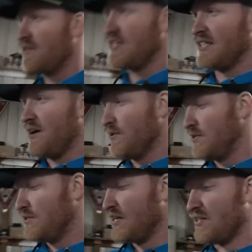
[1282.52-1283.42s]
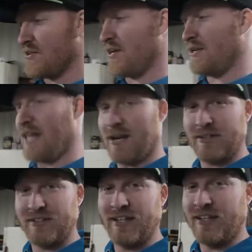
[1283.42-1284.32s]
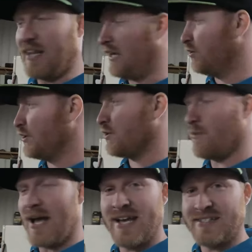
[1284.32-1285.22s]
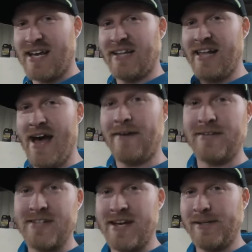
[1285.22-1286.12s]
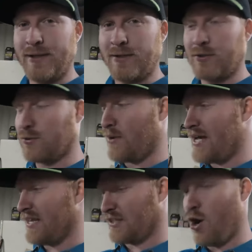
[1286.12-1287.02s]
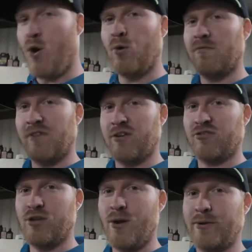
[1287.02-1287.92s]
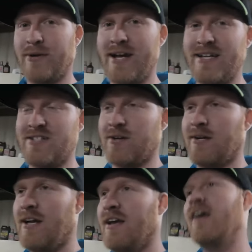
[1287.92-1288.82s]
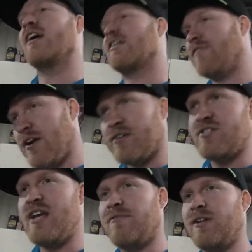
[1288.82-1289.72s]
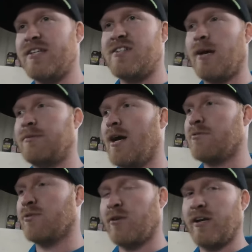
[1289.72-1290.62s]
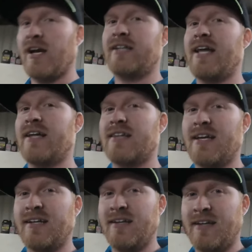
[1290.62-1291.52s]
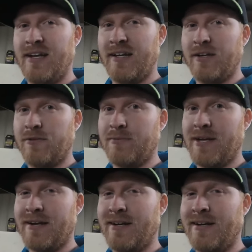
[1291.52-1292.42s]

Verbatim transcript: it was like the O two sensor, and then like Dylan like looked away because he had a light on his head, and he like looked away, and like the whole converter's glowing red. So converter's definitely stopped up, so we're gonna gut that thing and go from there.